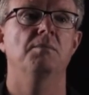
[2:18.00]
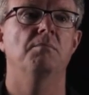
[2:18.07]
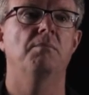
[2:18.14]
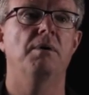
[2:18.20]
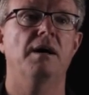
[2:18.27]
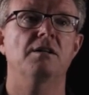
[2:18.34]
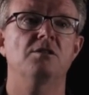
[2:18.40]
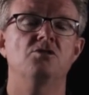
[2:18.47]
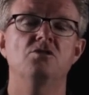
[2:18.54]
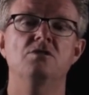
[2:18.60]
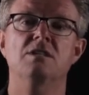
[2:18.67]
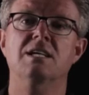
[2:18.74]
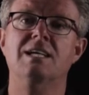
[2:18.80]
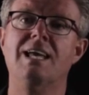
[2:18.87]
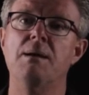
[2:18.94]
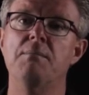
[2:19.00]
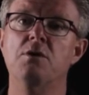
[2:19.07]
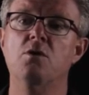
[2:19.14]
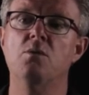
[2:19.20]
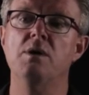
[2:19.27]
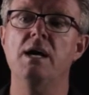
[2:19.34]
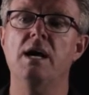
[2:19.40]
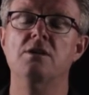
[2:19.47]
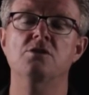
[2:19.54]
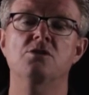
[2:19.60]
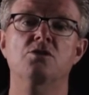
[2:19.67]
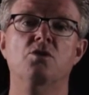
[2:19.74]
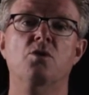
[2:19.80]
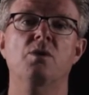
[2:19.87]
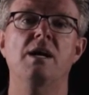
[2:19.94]
but it's using a chemical reaction
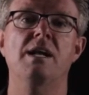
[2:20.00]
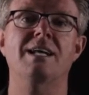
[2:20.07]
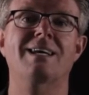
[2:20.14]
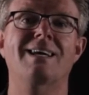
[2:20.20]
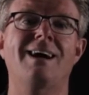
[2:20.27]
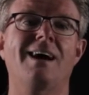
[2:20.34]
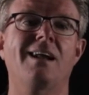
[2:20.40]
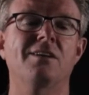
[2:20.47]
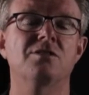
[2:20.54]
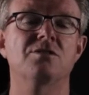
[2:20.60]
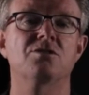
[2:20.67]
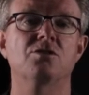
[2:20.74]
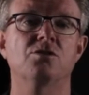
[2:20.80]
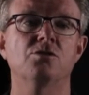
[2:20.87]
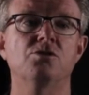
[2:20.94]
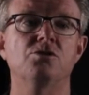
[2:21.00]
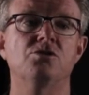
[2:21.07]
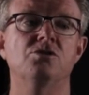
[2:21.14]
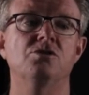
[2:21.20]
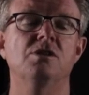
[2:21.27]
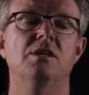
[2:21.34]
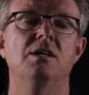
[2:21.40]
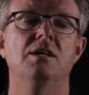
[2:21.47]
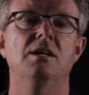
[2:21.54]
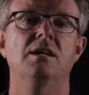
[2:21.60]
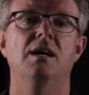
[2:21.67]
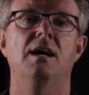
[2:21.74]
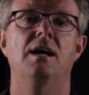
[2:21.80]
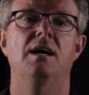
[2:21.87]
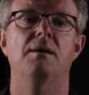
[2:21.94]
to create a colored solution
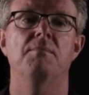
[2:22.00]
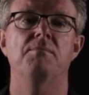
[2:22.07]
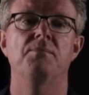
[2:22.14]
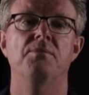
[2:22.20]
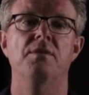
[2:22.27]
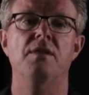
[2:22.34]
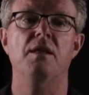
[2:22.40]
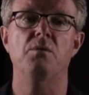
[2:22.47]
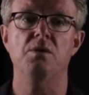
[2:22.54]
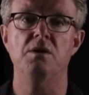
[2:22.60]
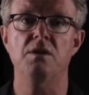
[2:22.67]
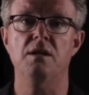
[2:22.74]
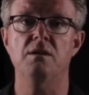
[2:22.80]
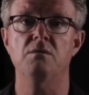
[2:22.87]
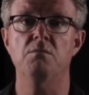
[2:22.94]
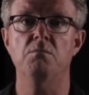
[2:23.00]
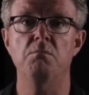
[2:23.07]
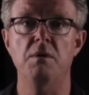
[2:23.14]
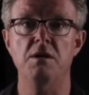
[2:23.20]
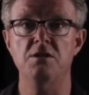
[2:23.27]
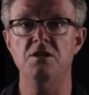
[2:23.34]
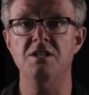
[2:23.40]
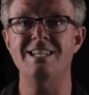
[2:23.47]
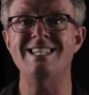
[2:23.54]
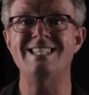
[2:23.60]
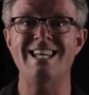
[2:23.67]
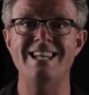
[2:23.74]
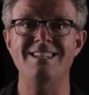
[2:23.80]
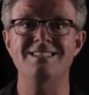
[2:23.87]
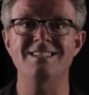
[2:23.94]
that we then measure the
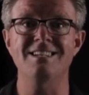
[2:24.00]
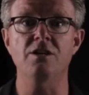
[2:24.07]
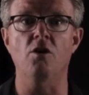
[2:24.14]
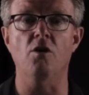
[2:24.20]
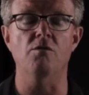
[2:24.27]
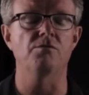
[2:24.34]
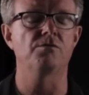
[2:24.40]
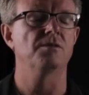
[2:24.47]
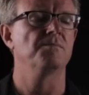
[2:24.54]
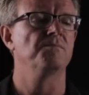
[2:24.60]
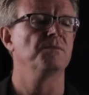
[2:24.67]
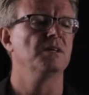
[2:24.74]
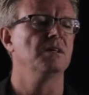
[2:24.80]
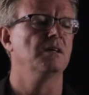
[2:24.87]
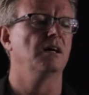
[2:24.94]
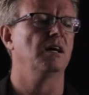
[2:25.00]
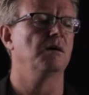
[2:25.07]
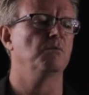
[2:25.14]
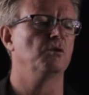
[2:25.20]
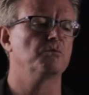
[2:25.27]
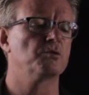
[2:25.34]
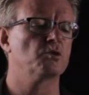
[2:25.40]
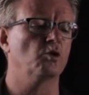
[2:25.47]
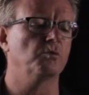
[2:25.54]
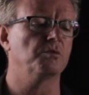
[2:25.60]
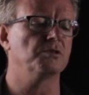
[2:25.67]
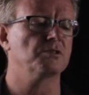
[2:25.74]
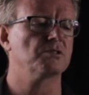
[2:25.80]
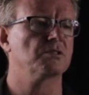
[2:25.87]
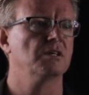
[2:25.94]
intensity of
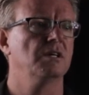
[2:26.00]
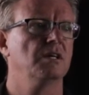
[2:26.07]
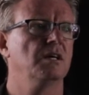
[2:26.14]
absorbance.